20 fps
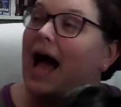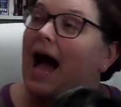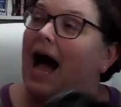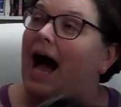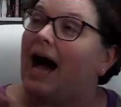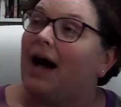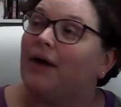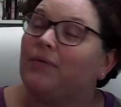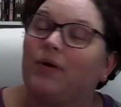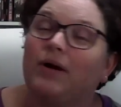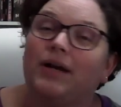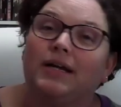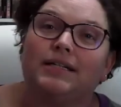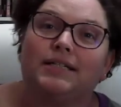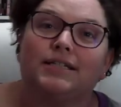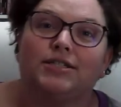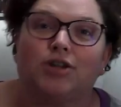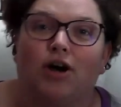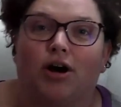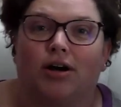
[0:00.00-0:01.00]
I wanted
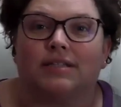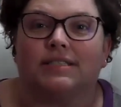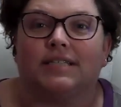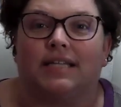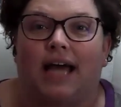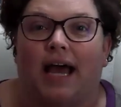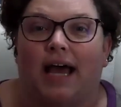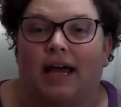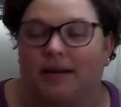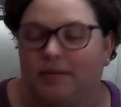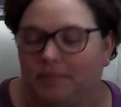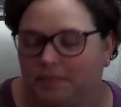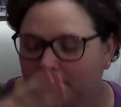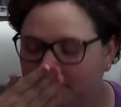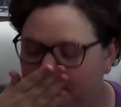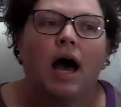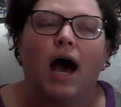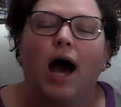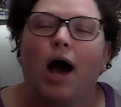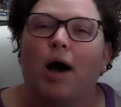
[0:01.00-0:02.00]
to talk today
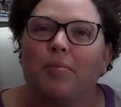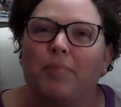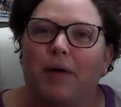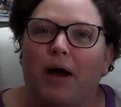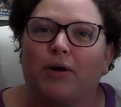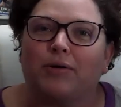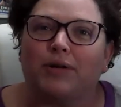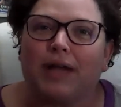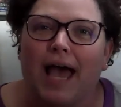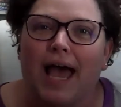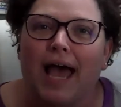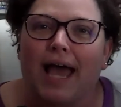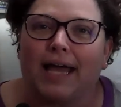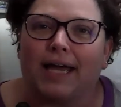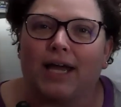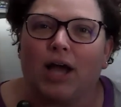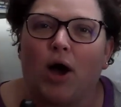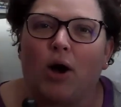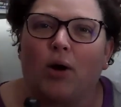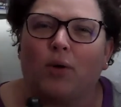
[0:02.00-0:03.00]
about
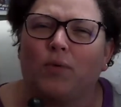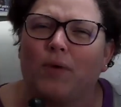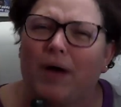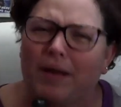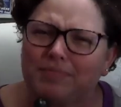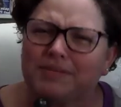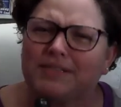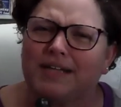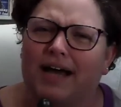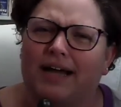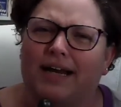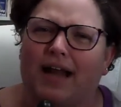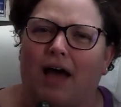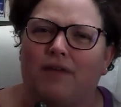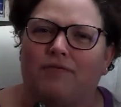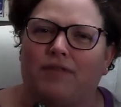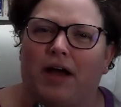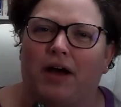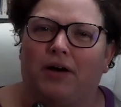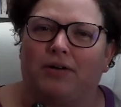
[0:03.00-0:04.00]
a website I
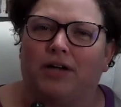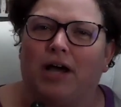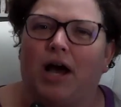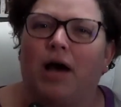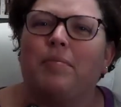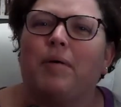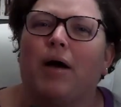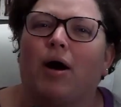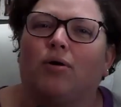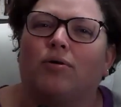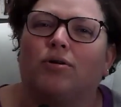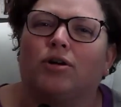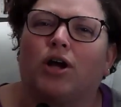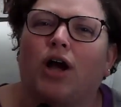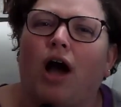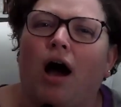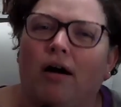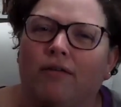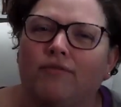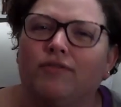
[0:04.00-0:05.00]
found about
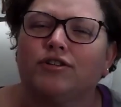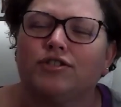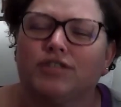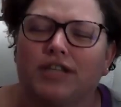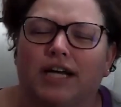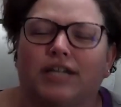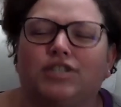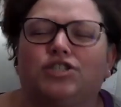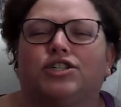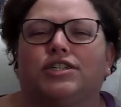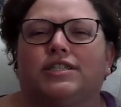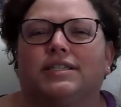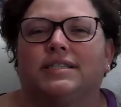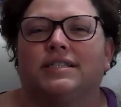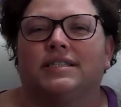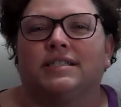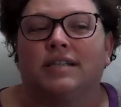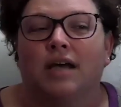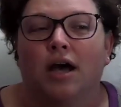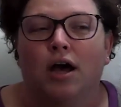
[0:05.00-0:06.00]

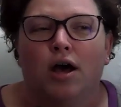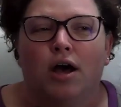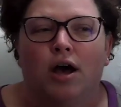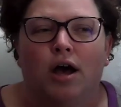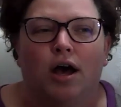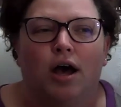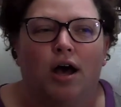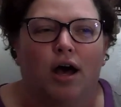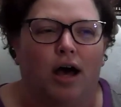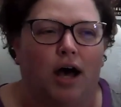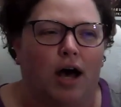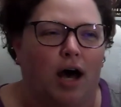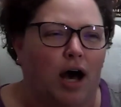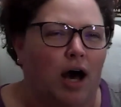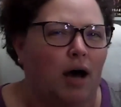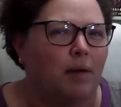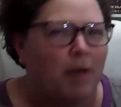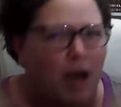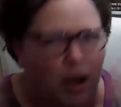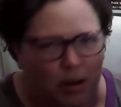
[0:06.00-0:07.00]
conversations
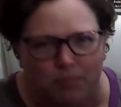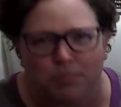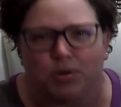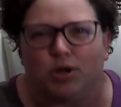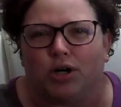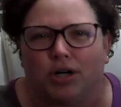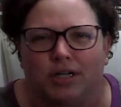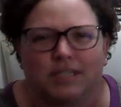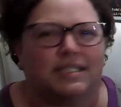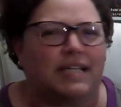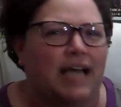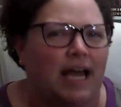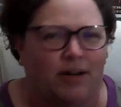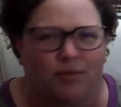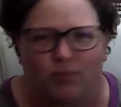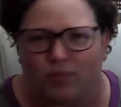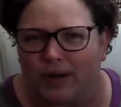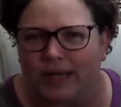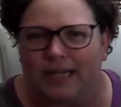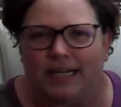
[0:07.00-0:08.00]
about books
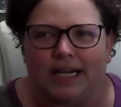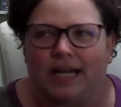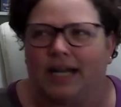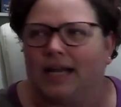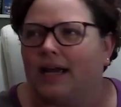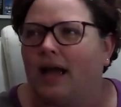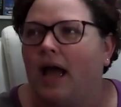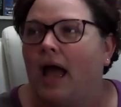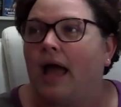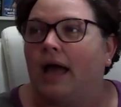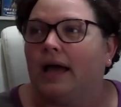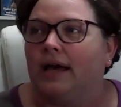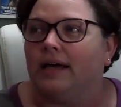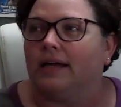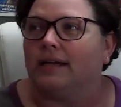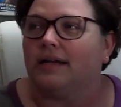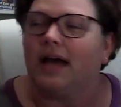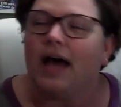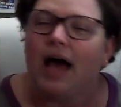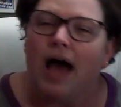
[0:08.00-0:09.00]
and reading.
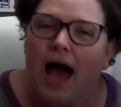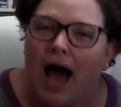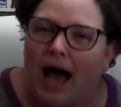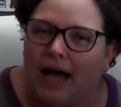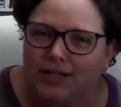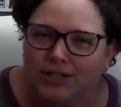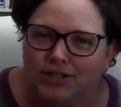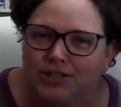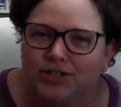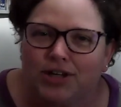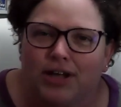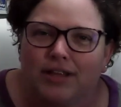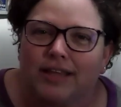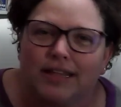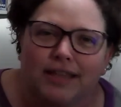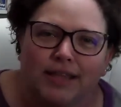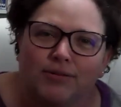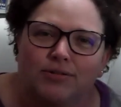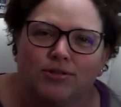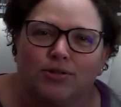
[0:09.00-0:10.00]
And I just thought
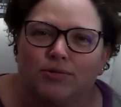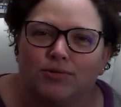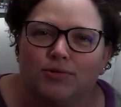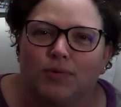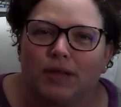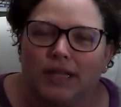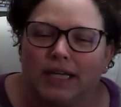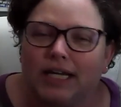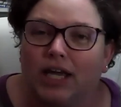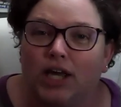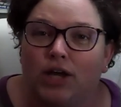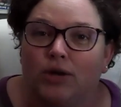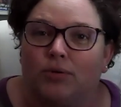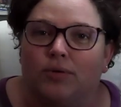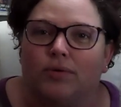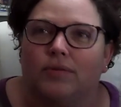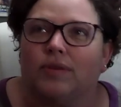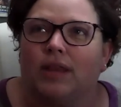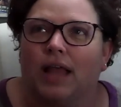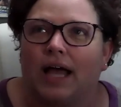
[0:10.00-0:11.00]
that this was really
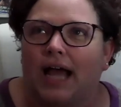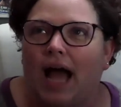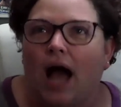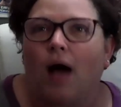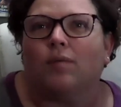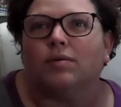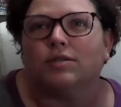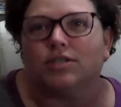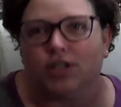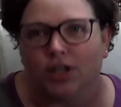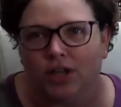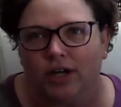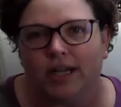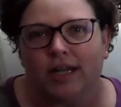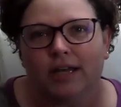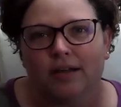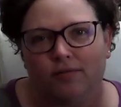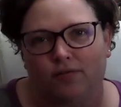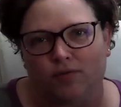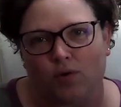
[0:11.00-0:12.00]
cute. Like, I was
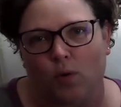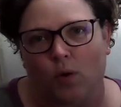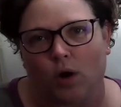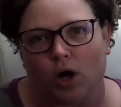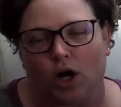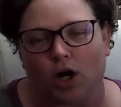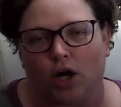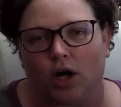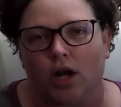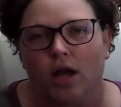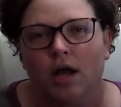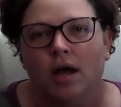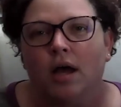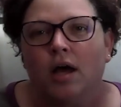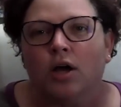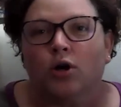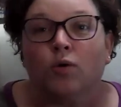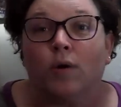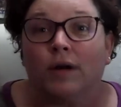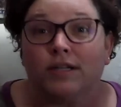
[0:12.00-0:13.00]
looking for
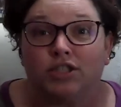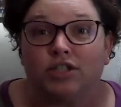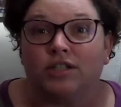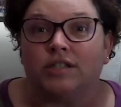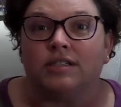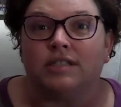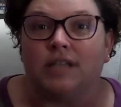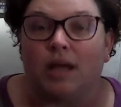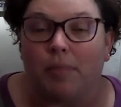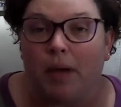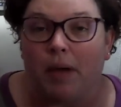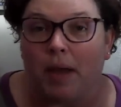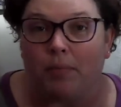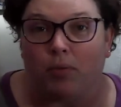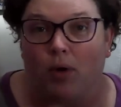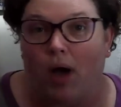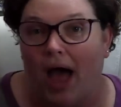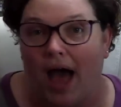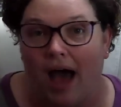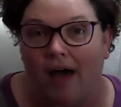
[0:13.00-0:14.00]
questions that people
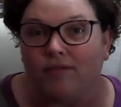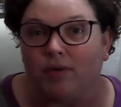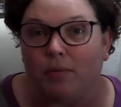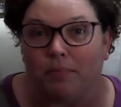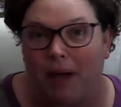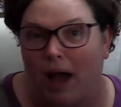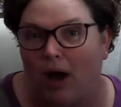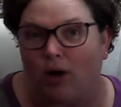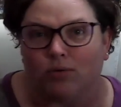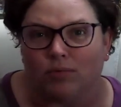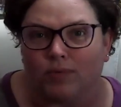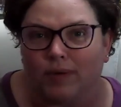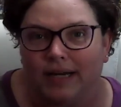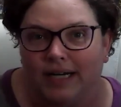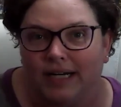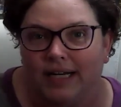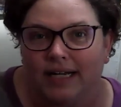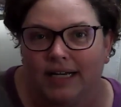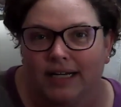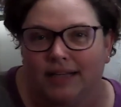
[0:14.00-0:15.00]
have about
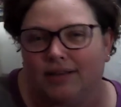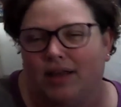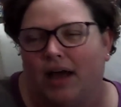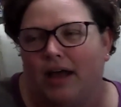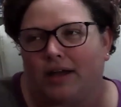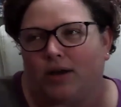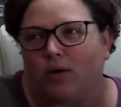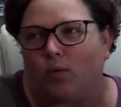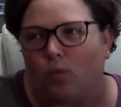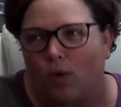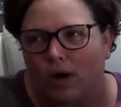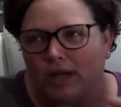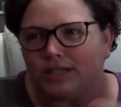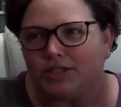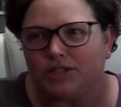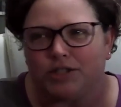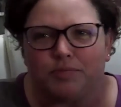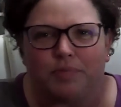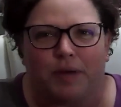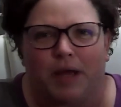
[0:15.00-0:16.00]
reading, like what
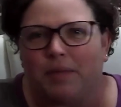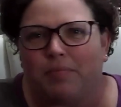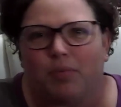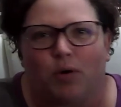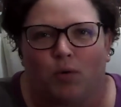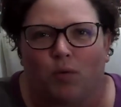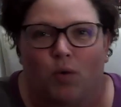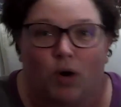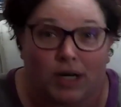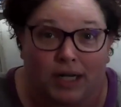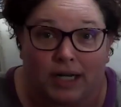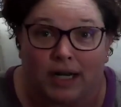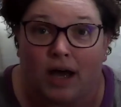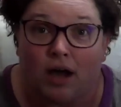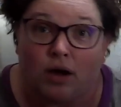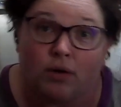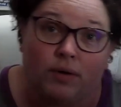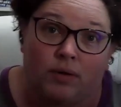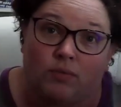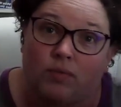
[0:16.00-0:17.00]
do people want to
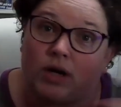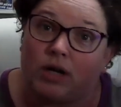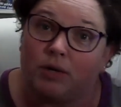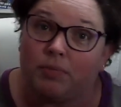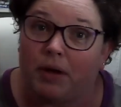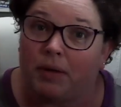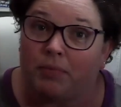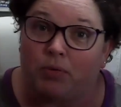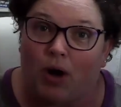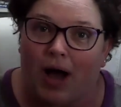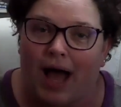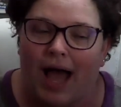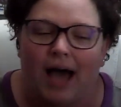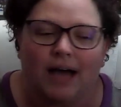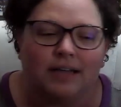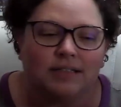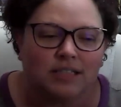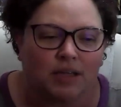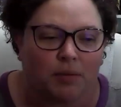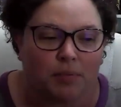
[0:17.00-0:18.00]
know and what do people
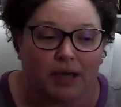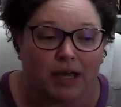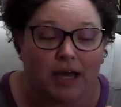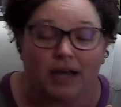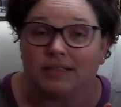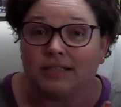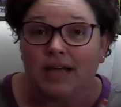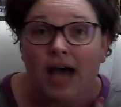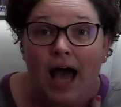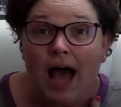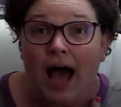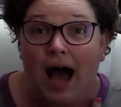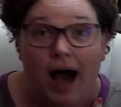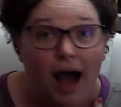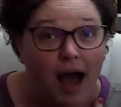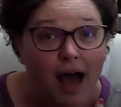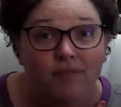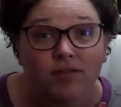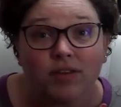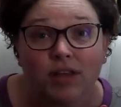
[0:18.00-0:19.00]
ask, because I
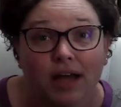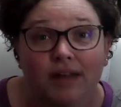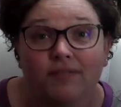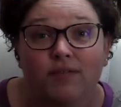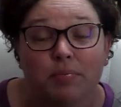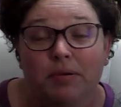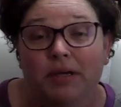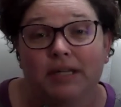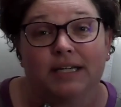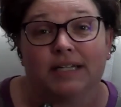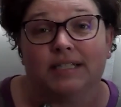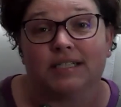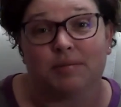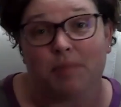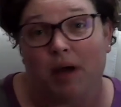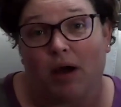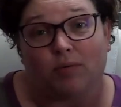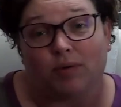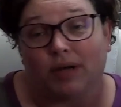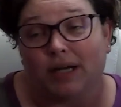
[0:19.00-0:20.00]
have a lot of opinions
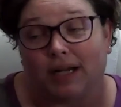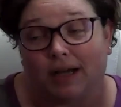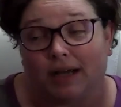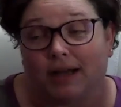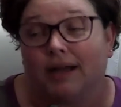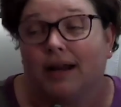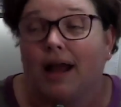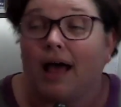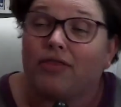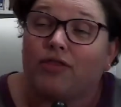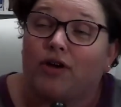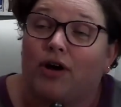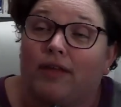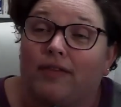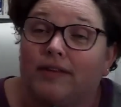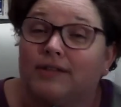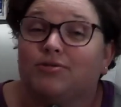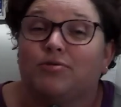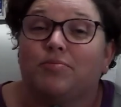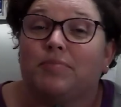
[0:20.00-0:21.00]
about reading, and I thought
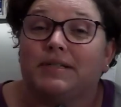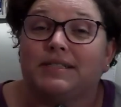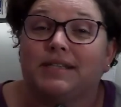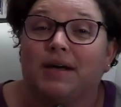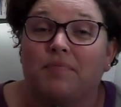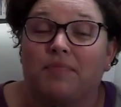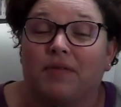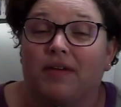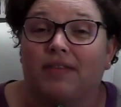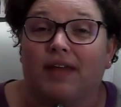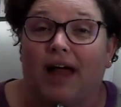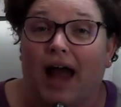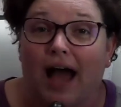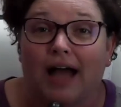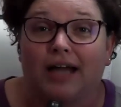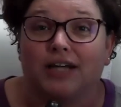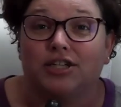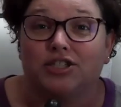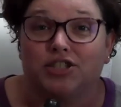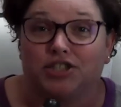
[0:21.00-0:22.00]
this would be something that I
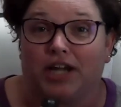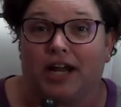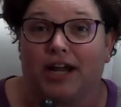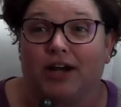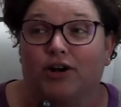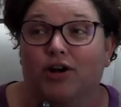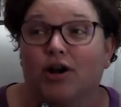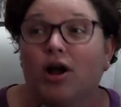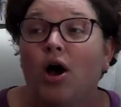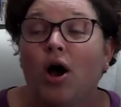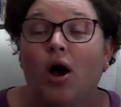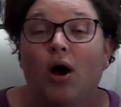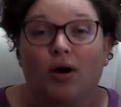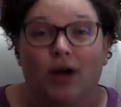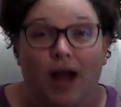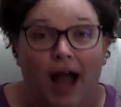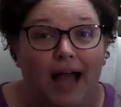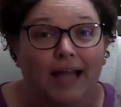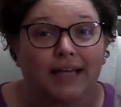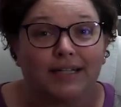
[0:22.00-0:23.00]
could share, or
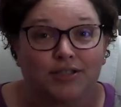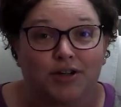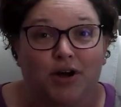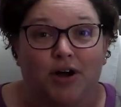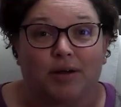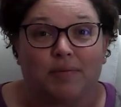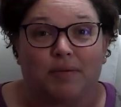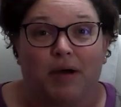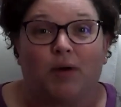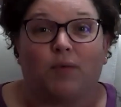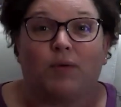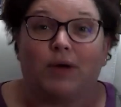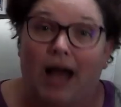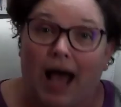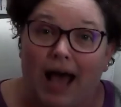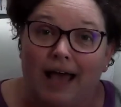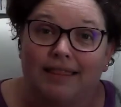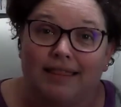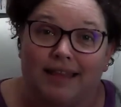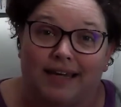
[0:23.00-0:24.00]
I could talk about what
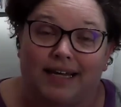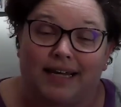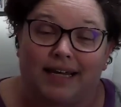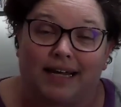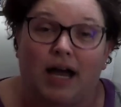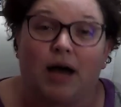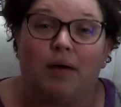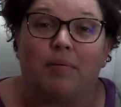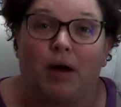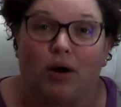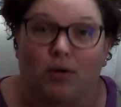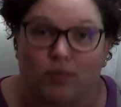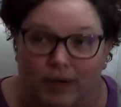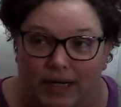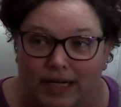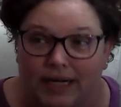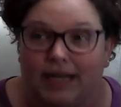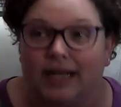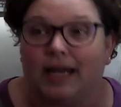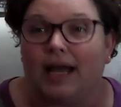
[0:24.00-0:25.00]
I think about
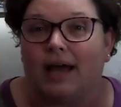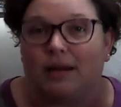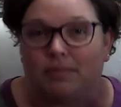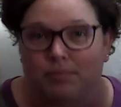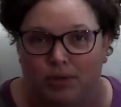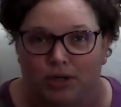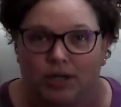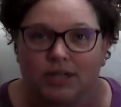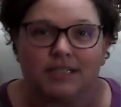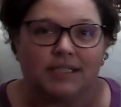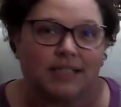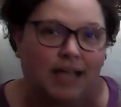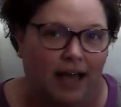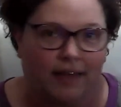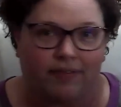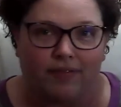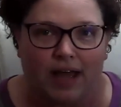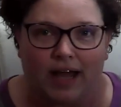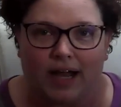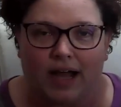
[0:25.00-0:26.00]
reading and books
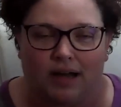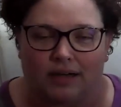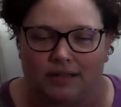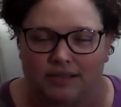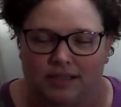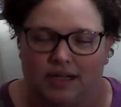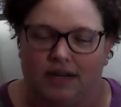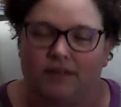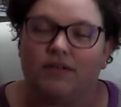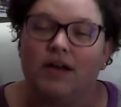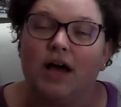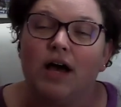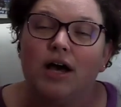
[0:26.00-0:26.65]
and that kind of stuff.